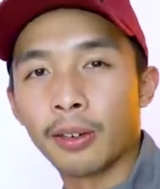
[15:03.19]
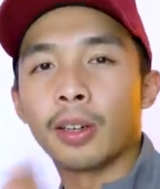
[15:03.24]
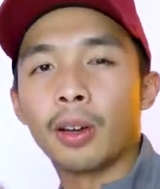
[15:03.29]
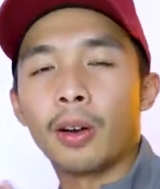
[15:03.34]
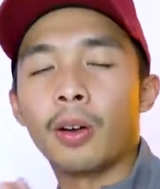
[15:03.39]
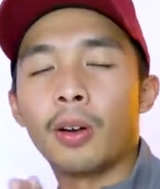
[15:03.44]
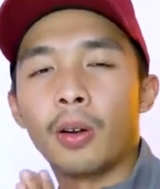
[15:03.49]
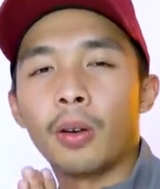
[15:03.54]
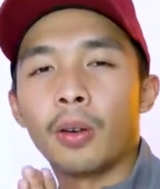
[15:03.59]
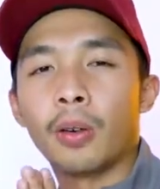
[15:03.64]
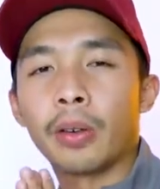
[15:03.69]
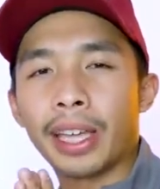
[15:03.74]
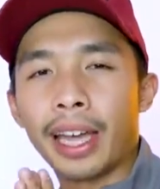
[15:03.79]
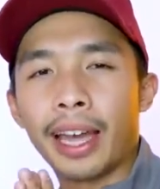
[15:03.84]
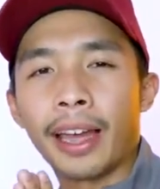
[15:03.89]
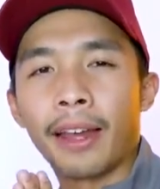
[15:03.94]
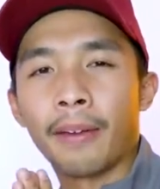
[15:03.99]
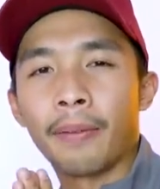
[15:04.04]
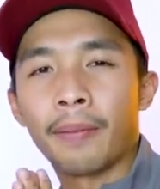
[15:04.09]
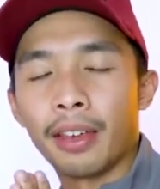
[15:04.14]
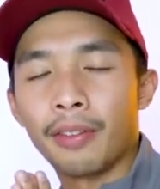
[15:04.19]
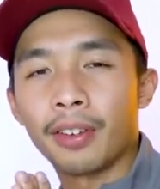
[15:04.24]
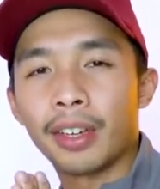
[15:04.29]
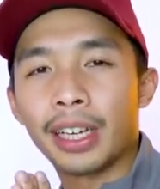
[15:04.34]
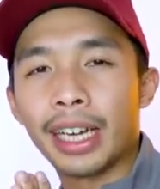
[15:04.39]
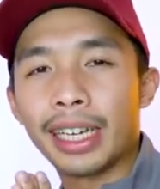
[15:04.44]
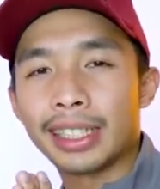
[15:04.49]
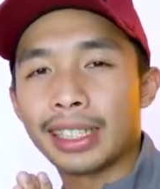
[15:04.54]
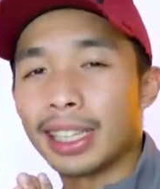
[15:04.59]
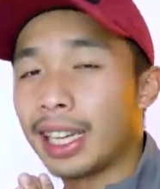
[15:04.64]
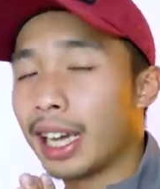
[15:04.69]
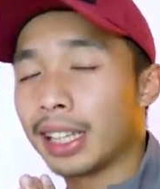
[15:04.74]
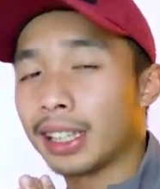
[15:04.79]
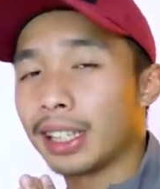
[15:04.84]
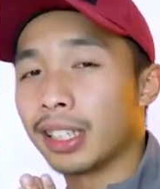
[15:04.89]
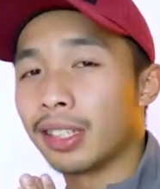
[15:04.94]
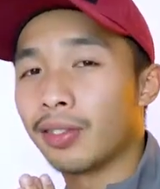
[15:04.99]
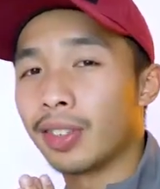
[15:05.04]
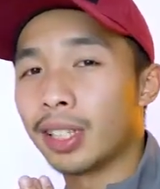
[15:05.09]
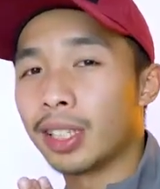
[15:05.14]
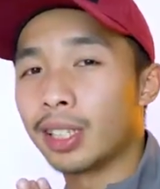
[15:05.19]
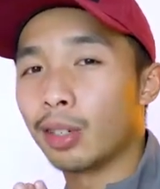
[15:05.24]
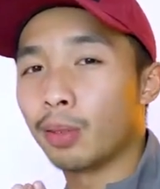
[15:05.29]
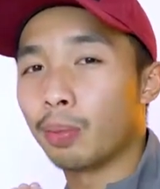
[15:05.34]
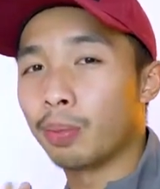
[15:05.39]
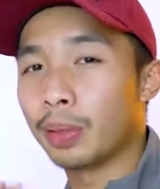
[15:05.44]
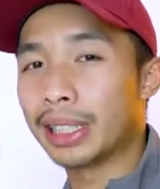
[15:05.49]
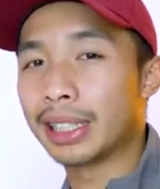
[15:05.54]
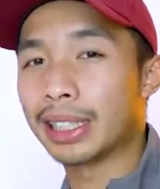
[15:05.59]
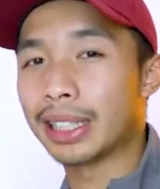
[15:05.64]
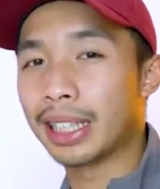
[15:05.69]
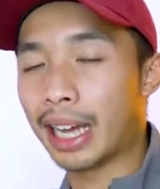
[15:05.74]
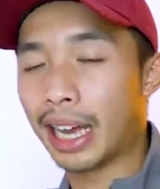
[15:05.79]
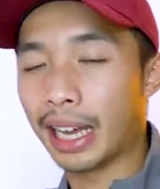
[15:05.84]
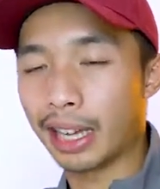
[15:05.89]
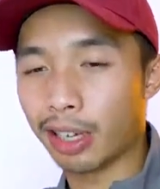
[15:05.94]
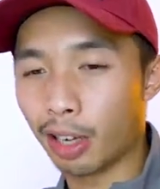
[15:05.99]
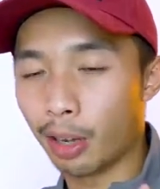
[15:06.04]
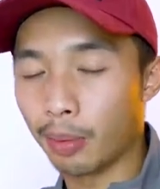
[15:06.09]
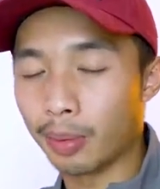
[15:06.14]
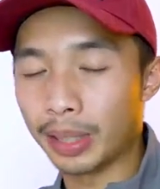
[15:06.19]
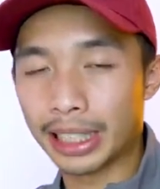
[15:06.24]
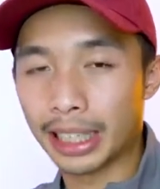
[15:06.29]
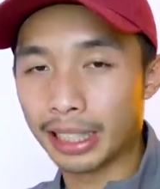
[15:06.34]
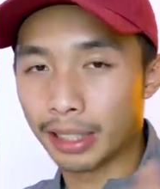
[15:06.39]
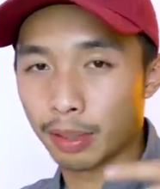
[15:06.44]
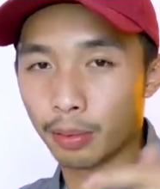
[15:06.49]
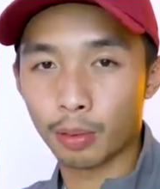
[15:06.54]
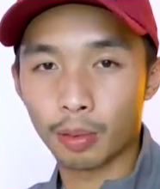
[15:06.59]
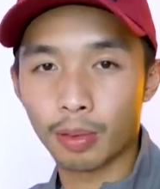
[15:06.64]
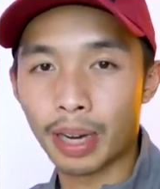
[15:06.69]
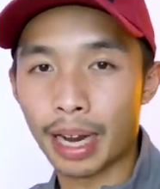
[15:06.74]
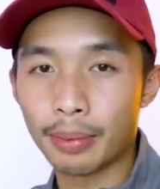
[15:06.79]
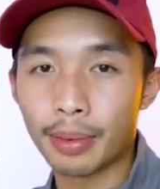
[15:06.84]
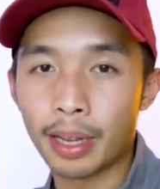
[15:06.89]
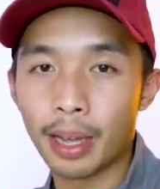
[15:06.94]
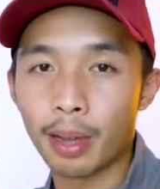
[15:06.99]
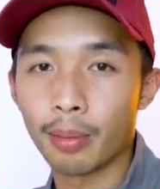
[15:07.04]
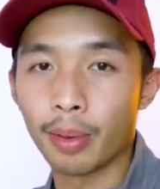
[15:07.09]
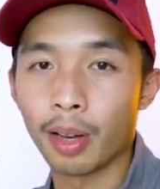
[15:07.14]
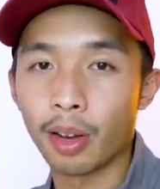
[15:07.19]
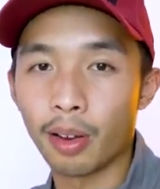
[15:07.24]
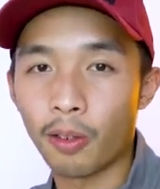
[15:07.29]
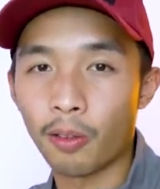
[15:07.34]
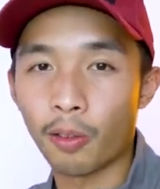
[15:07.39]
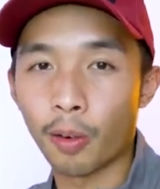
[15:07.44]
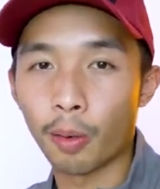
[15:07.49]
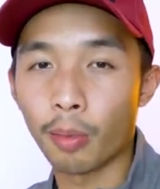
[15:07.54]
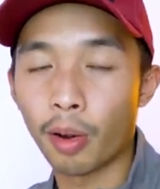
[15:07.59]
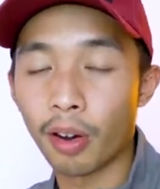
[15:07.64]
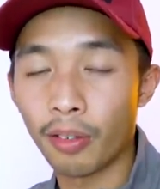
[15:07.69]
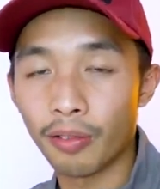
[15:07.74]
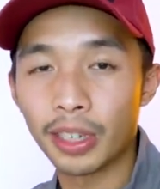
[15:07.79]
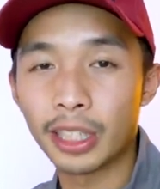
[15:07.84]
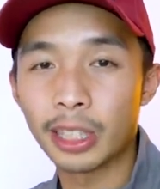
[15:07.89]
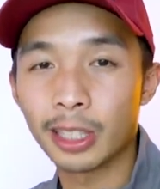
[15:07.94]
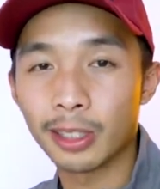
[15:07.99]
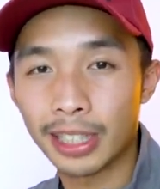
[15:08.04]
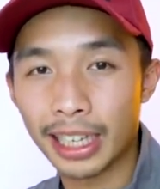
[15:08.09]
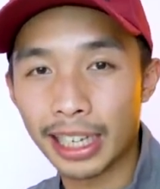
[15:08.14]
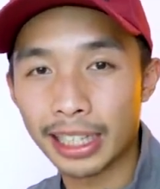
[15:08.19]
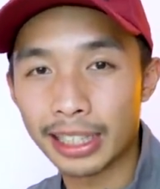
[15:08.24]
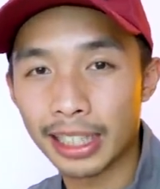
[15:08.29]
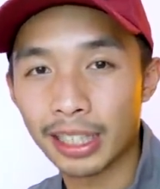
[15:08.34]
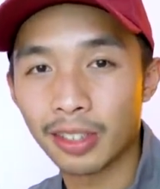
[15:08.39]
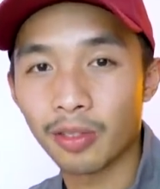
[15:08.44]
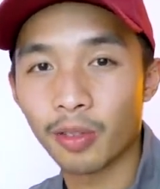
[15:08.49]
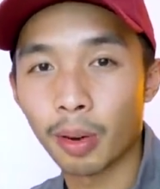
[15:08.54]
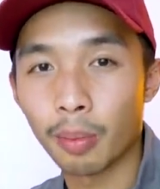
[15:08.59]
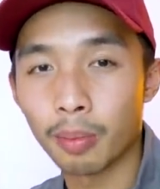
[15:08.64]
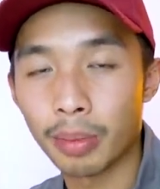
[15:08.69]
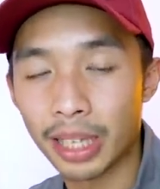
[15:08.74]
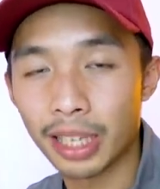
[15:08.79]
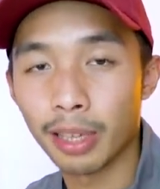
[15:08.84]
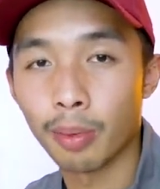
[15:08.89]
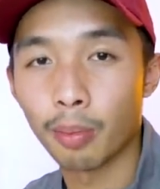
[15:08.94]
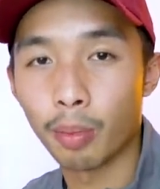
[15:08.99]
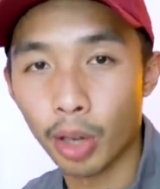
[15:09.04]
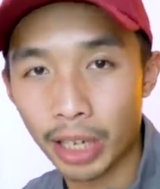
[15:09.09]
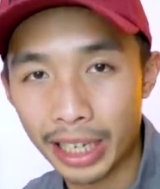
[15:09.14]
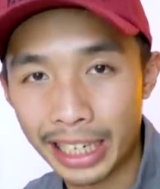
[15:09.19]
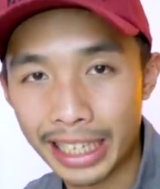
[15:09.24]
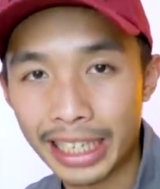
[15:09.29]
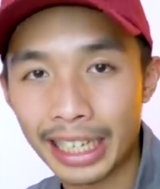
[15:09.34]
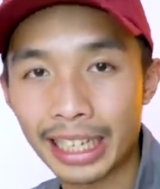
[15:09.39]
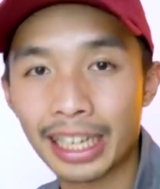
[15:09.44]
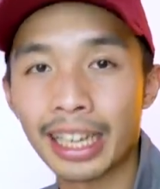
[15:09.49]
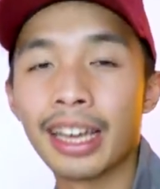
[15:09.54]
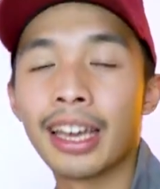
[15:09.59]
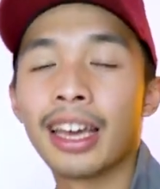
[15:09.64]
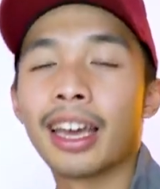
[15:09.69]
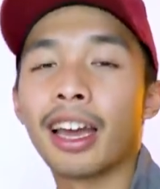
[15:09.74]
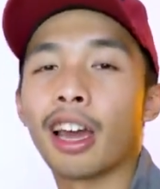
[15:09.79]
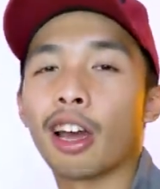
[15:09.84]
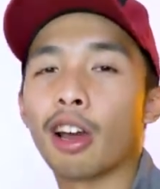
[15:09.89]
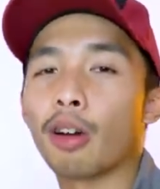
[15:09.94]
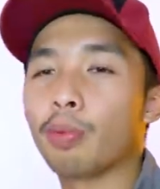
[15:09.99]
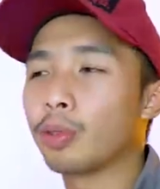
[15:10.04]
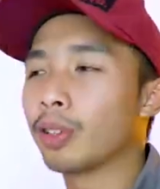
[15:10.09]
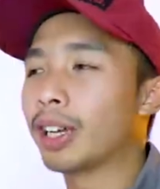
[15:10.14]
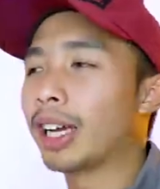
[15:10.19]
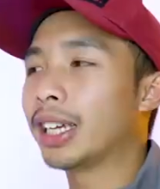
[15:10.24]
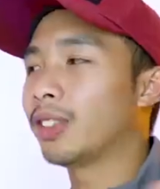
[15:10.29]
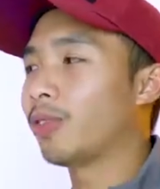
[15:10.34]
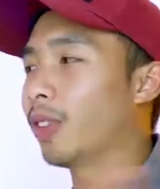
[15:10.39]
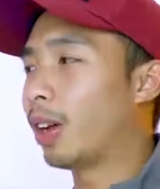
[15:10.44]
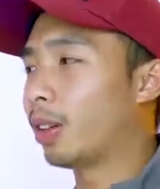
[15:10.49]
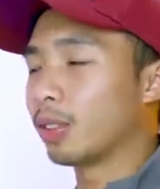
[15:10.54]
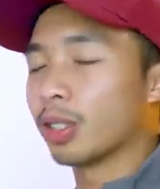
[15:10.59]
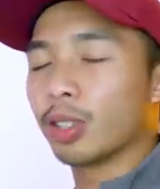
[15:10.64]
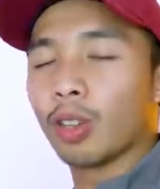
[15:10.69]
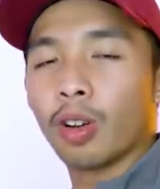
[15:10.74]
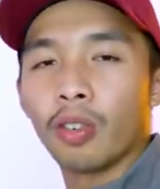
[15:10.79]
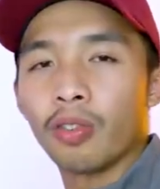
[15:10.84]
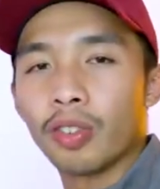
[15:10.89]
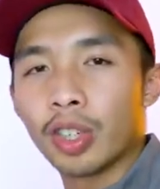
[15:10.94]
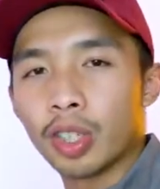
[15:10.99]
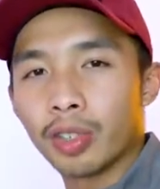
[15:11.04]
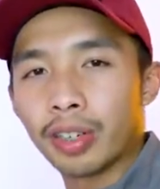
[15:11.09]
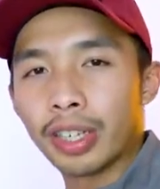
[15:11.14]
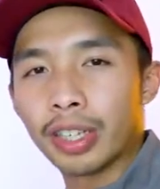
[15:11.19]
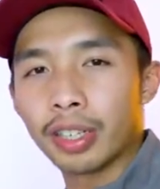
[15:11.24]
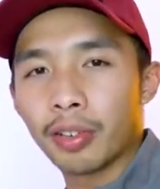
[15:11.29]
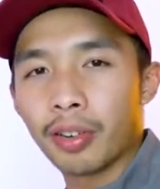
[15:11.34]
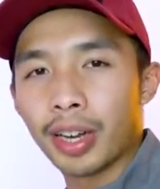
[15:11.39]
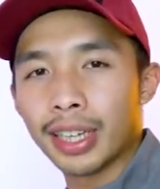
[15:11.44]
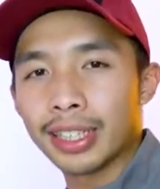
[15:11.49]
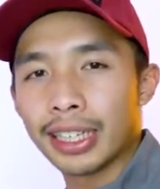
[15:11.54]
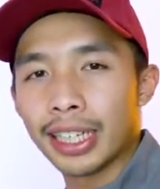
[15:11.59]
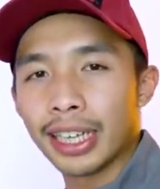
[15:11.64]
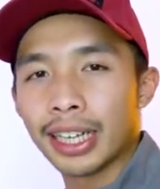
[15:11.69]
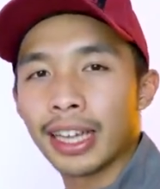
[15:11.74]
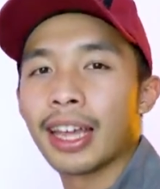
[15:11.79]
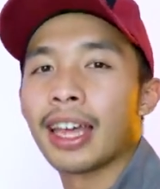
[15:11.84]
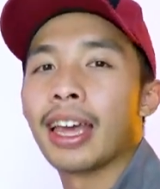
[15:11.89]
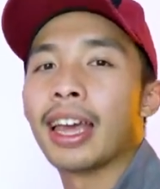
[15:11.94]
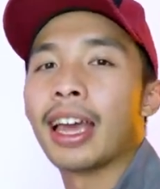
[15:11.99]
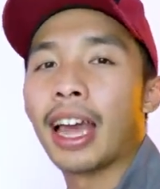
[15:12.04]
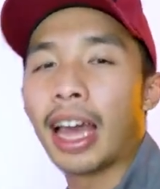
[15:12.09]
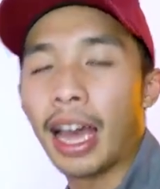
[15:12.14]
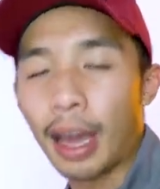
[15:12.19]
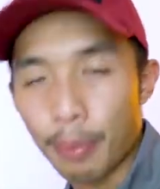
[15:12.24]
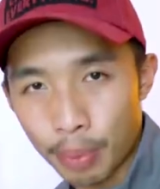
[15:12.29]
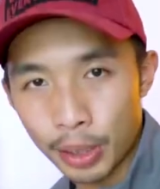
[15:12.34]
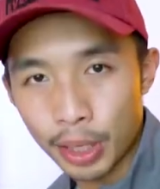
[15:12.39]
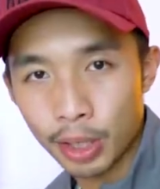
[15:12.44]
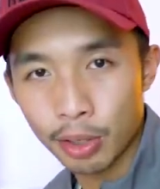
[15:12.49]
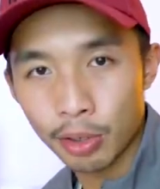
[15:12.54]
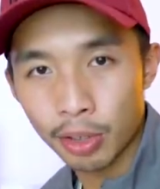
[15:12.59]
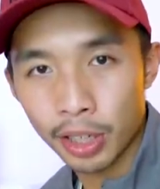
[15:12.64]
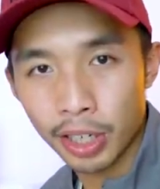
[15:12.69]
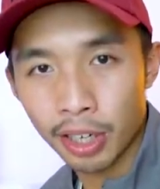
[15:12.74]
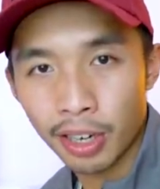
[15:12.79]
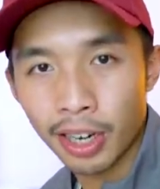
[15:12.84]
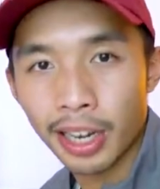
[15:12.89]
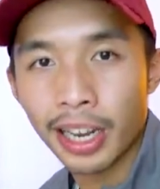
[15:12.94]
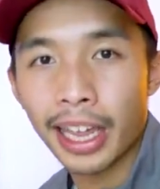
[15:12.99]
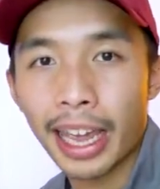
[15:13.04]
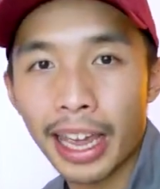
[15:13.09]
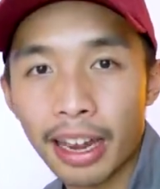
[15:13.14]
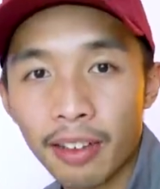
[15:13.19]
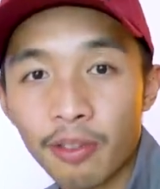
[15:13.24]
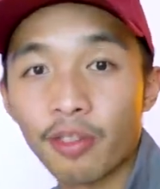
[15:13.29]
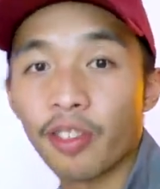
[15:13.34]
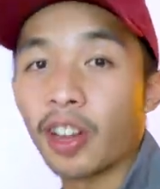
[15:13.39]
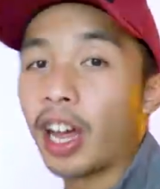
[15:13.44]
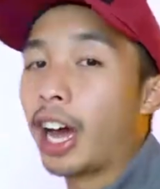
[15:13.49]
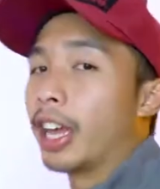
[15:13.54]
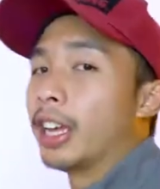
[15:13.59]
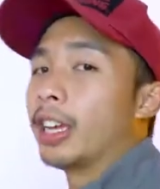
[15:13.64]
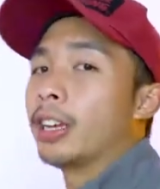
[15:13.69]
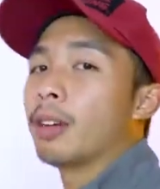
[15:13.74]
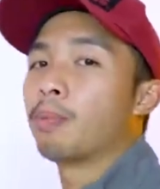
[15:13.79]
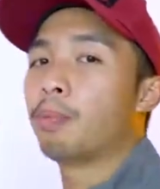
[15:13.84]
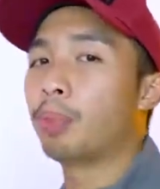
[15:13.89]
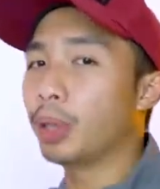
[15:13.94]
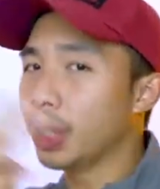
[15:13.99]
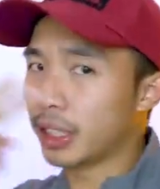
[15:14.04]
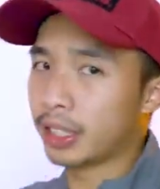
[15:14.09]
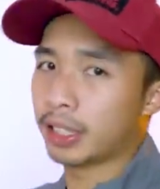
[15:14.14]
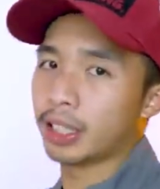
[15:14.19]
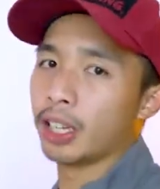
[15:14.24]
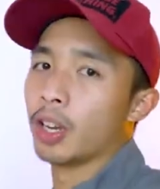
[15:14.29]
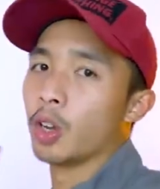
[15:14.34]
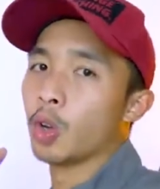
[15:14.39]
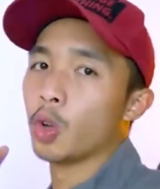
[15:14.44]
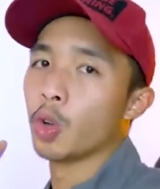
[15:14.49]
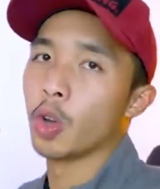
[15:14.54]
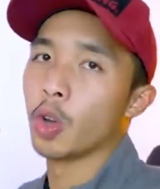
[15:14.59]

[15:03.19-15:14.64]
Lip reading: So yeah, if you guys like this video, please like, comment, and subscribe down below for more videos like this from me, your boy Llyan. I hope you guys found this whole video interesting. Happy New Year and flying peace!